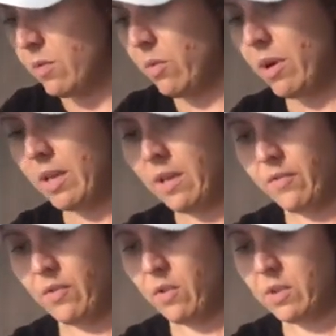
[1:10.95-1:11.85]
working
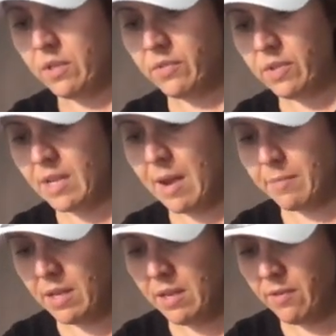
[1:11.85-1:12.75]
for a different
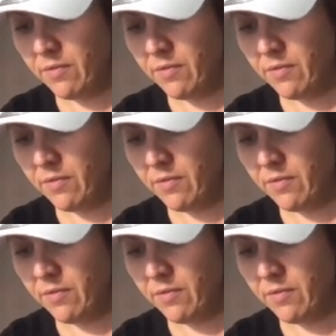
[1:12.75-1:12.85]
company